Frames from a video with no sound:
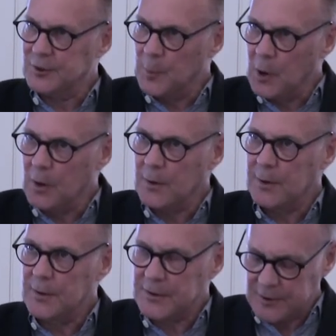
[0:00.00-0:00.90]

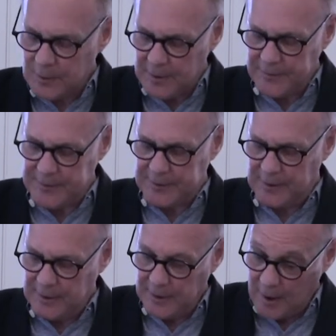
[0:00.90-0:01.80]
Smaller swifts
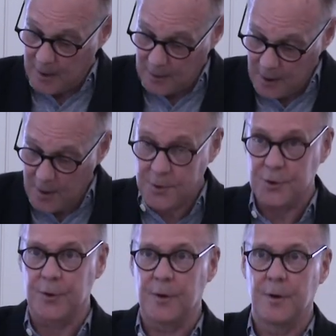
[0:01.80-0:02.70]
are
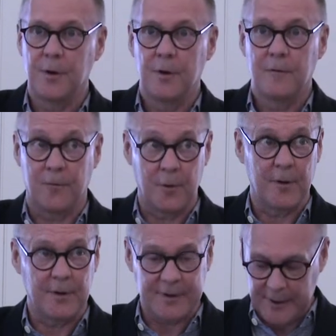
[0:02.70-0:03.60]
larger for
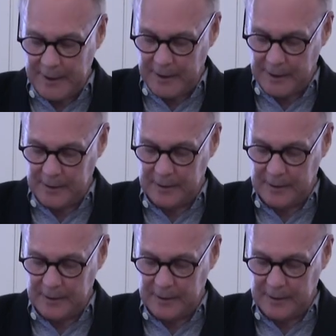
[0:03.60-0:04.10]
their singing.